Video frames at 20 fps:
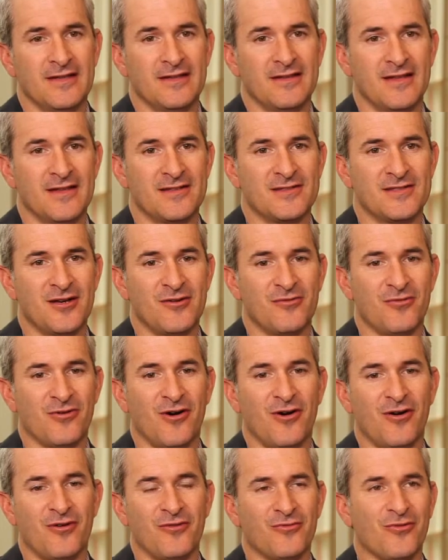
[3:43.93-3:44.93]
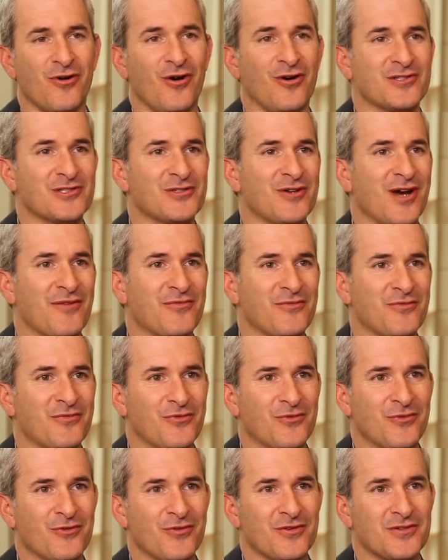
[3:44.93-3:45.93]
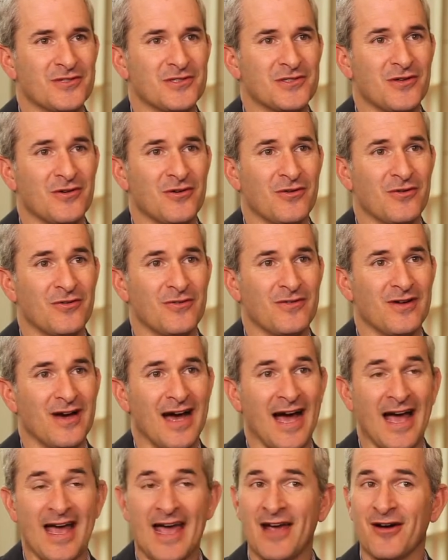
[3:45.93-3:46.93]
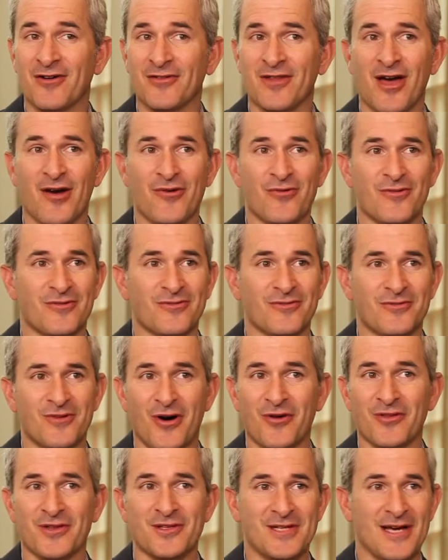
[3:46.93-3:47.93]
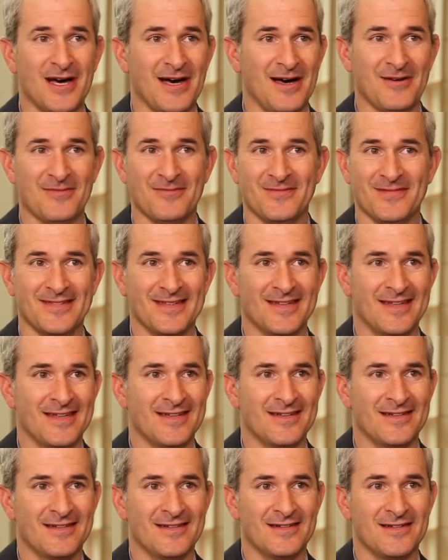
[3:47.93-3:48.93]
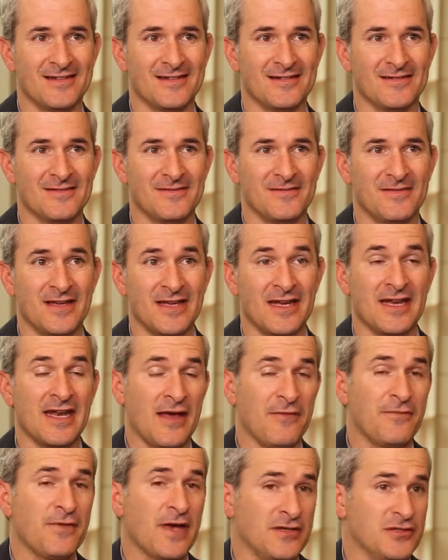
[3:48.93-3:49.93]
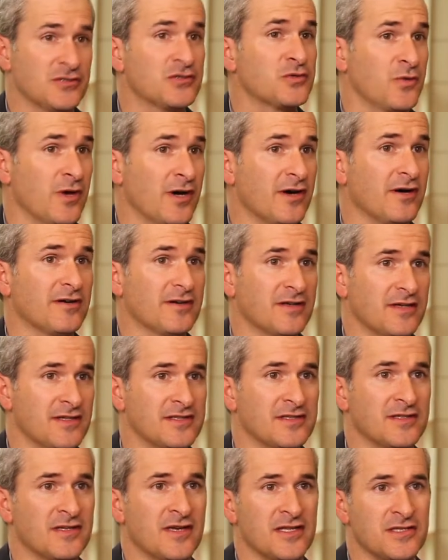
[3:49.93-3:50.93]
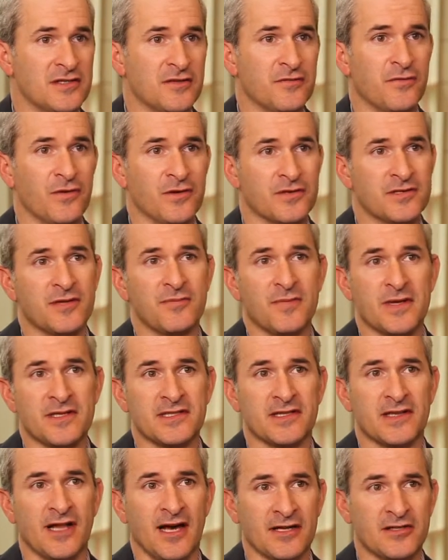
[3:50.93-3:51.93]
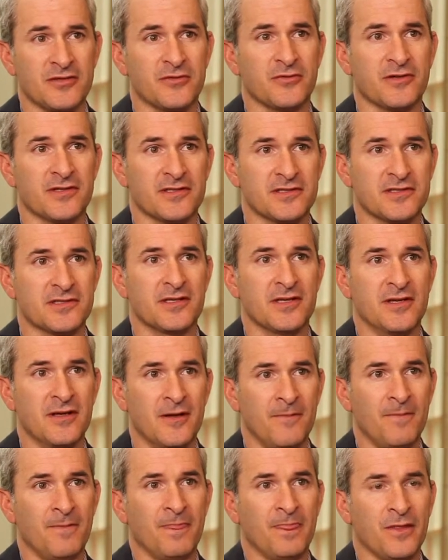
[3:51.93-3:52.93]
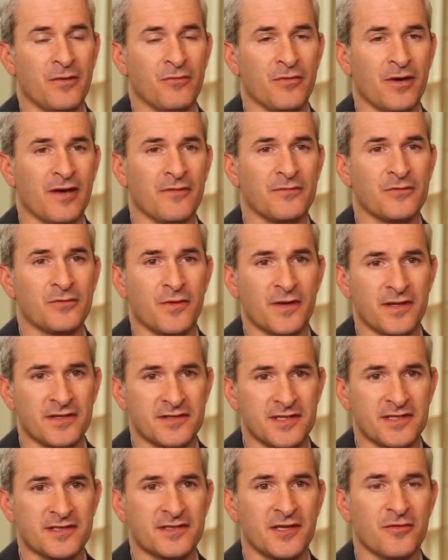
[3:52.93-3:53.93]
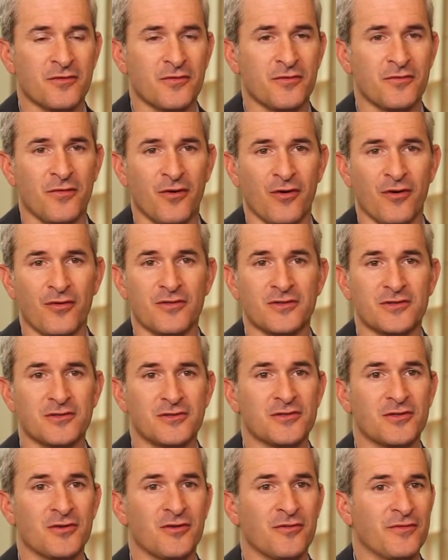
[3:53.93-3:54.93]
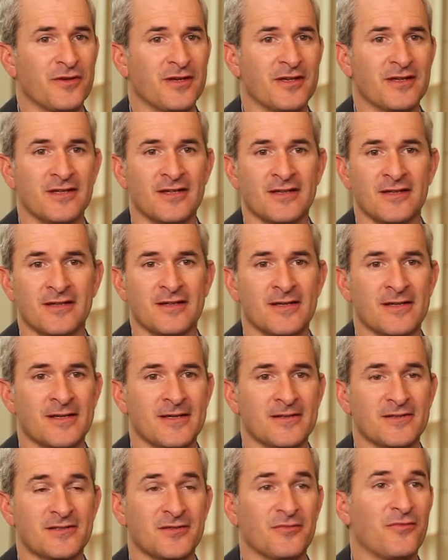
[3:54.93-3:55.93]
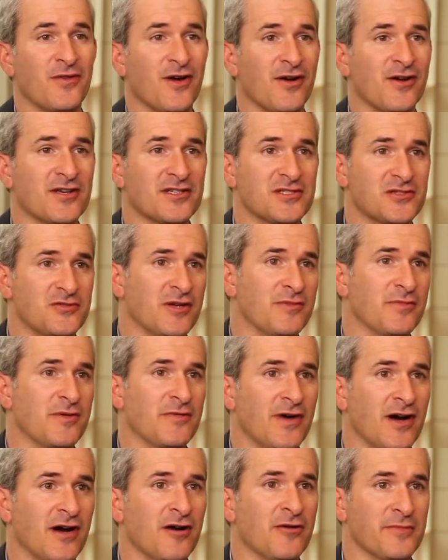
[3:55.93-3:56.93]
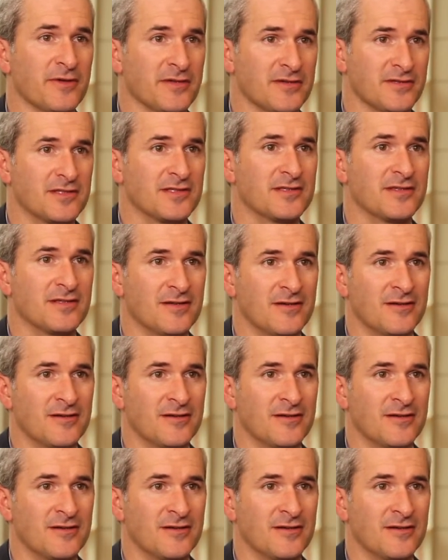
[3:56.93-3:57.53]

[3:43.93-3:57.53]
that we're all striving for. So I hang on that one all the time, and in FH as well. It's a verse that means a lot to us. We have 2,600 folks serving in some very extreme environments.